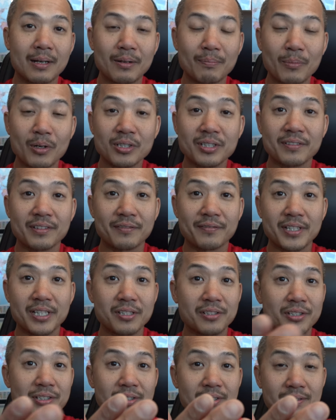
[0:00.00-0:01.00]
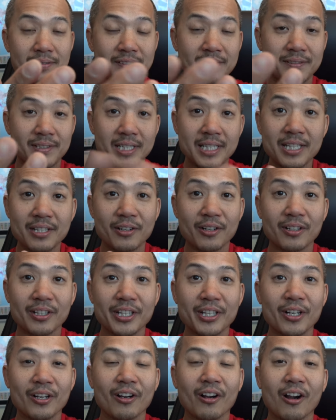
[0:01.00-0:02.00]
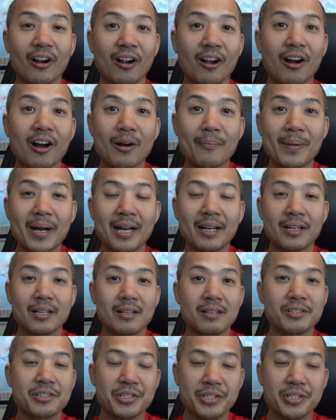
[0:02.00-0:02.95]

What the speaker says: Most of the videos you've seen earlier are all by her.